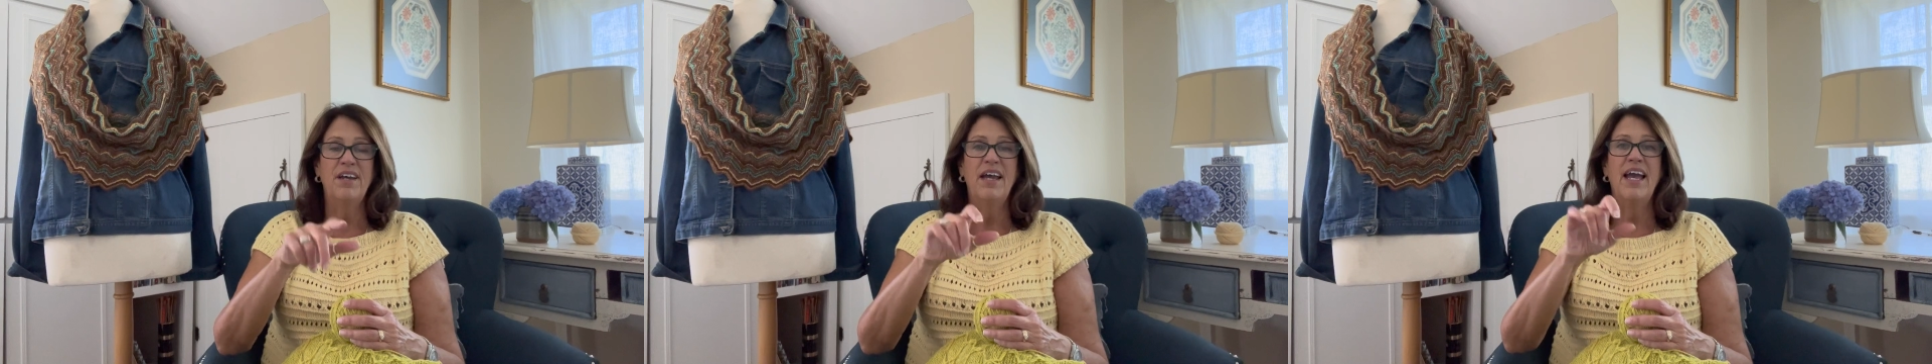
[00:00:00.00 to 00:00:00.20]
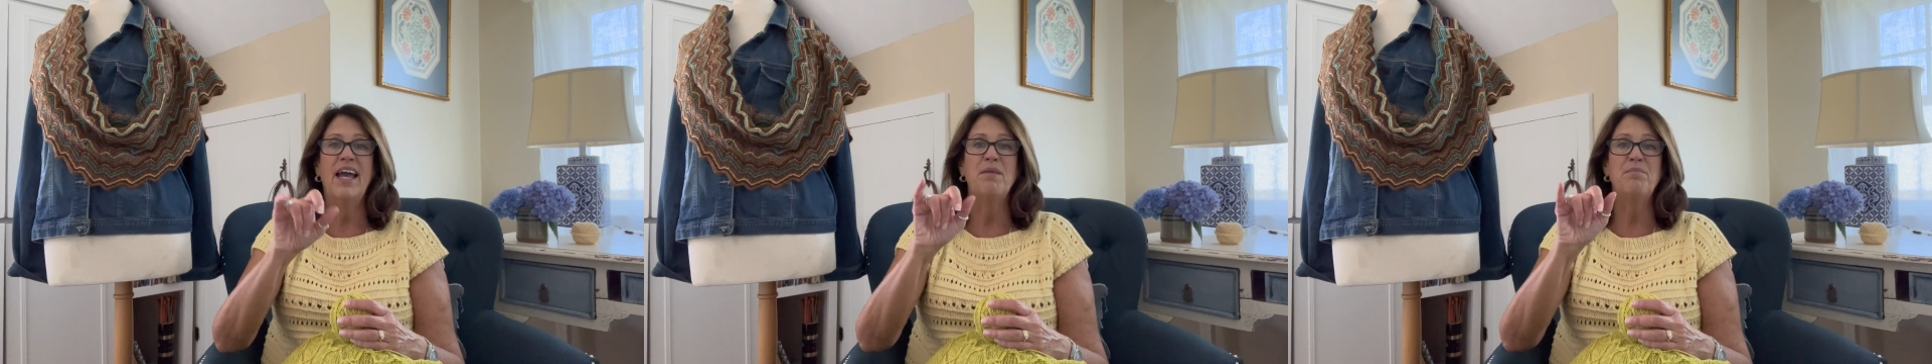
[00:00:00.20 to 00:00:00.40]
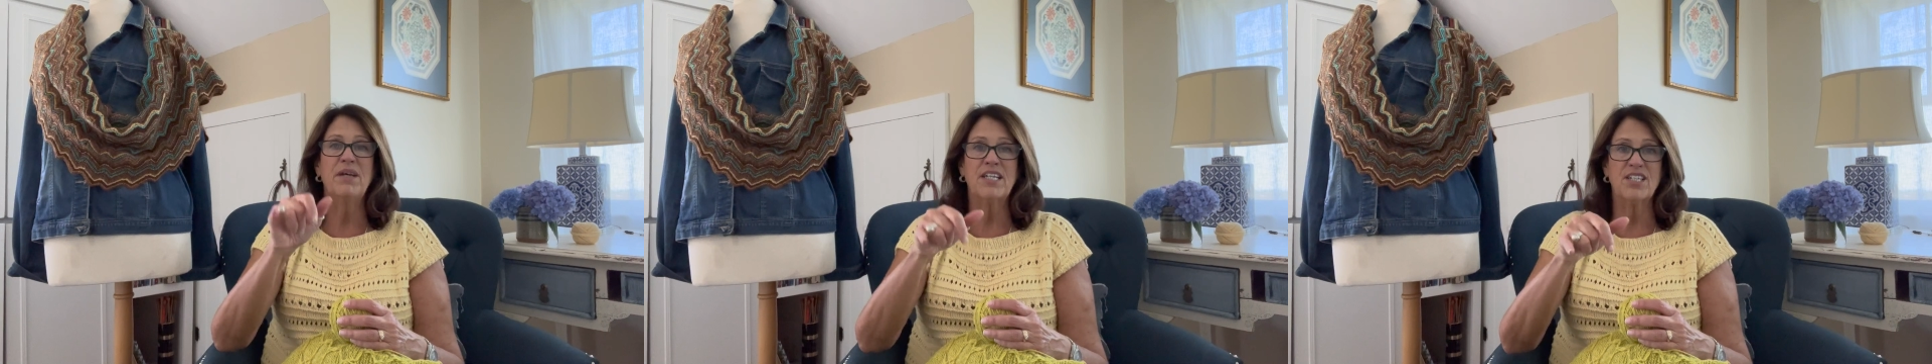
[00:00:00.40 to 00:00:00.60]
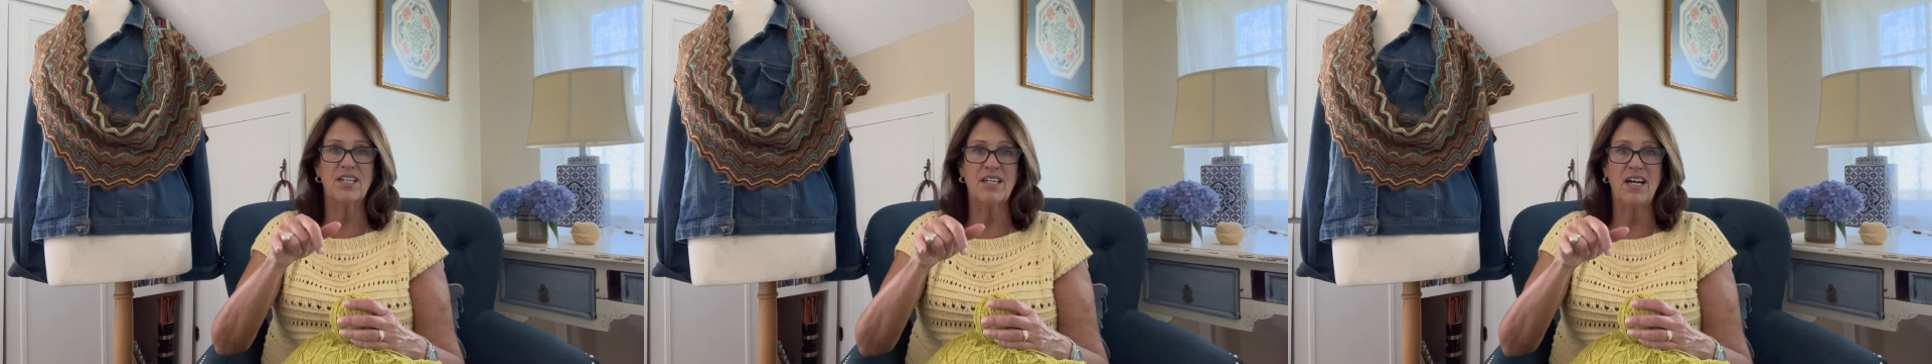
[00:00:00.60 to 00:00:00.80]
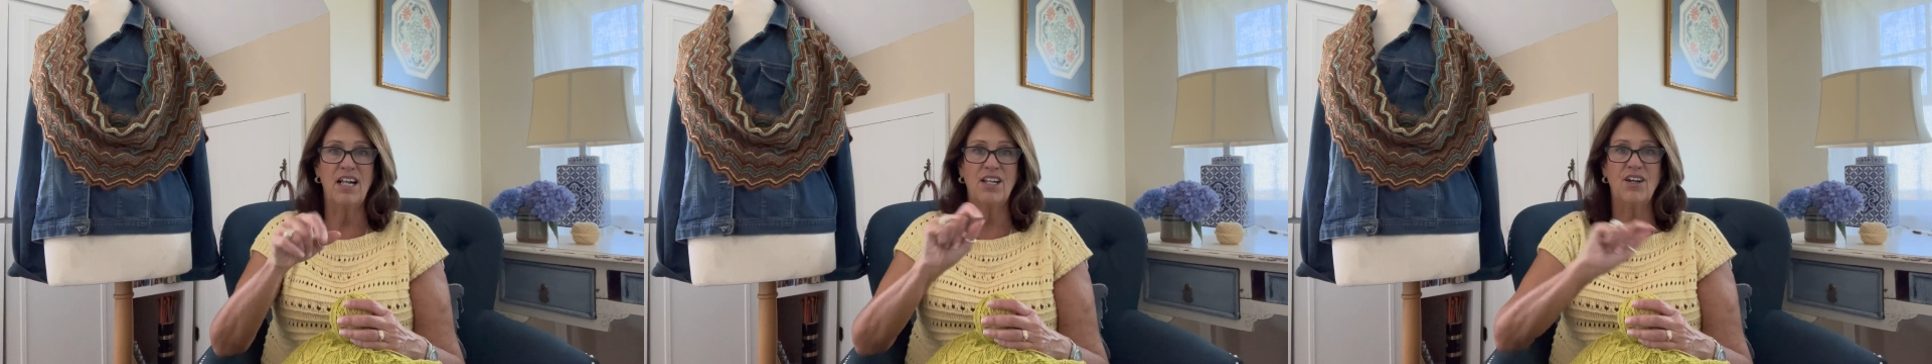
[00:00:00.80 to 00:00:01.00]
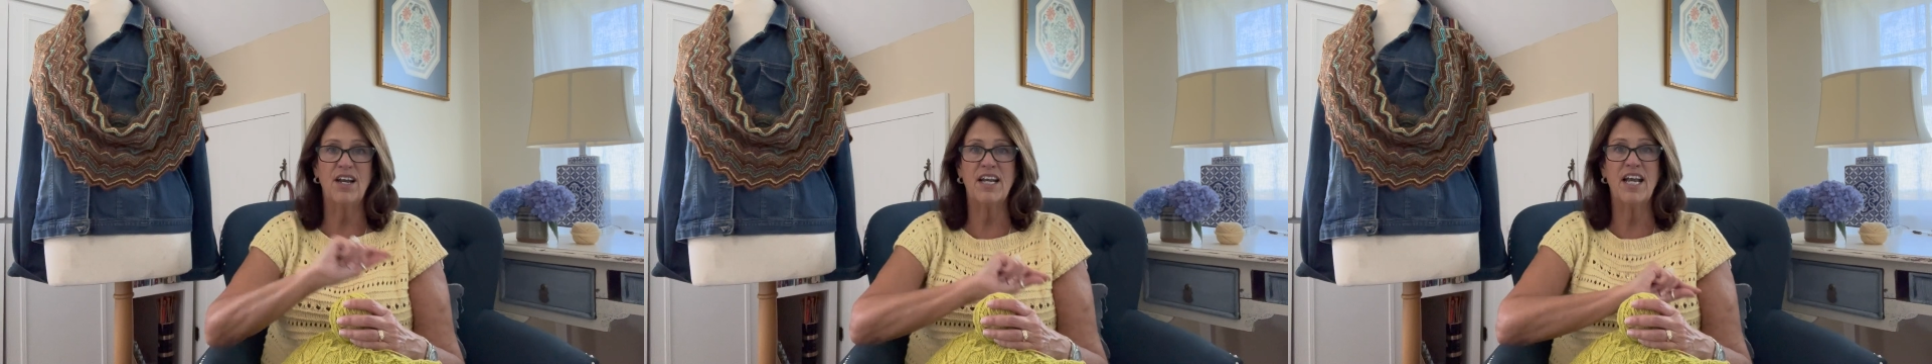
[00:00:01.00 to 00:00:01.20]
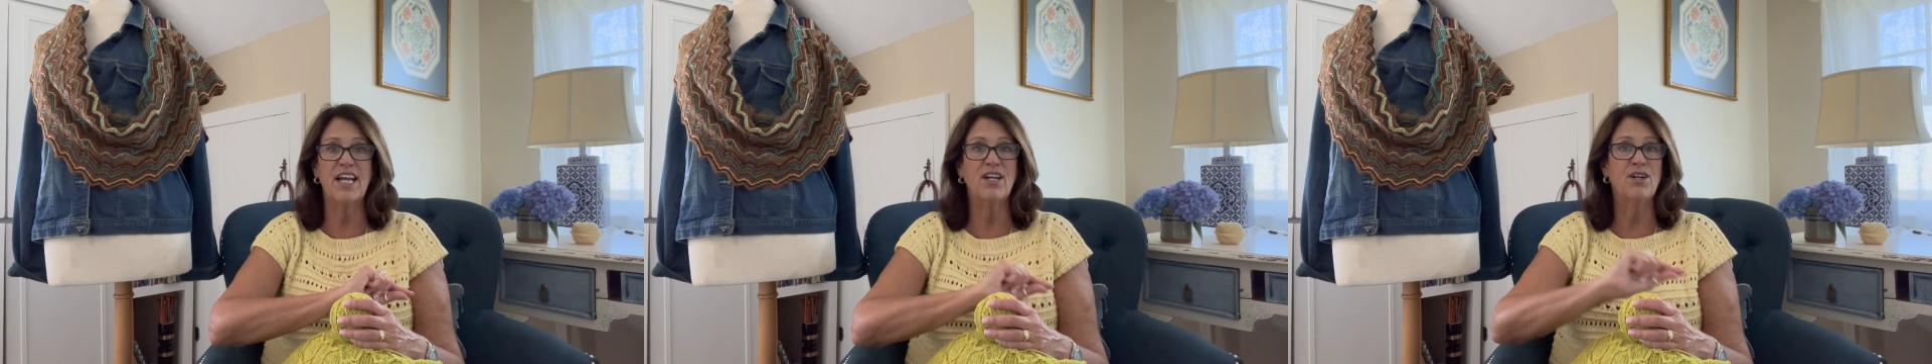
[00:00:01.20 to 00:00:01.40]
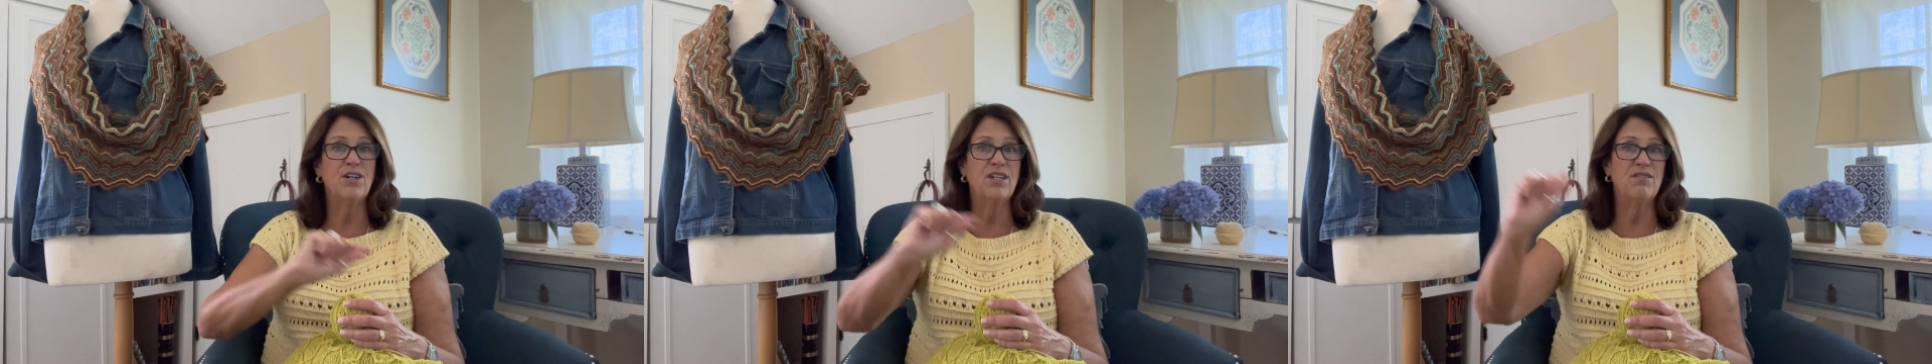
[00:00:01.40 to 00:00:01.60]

and picked a color, and I could